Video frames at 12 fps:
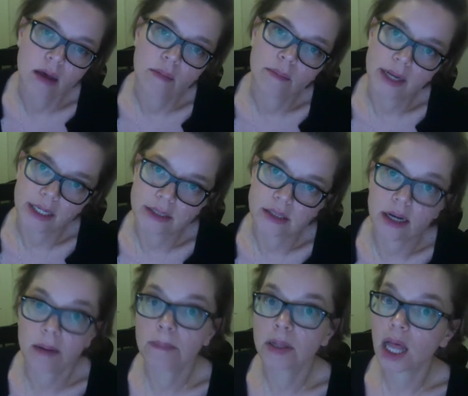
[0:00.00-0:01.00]
but it's an
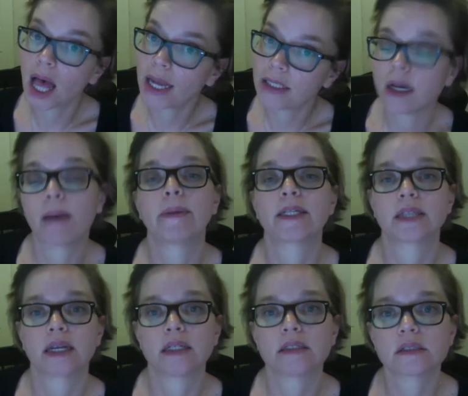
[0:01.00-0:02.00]
implied topic
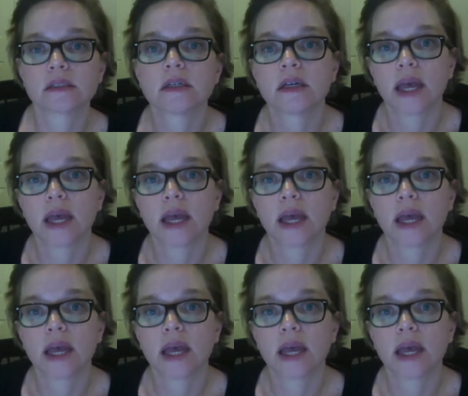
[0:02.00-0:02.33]
sentence.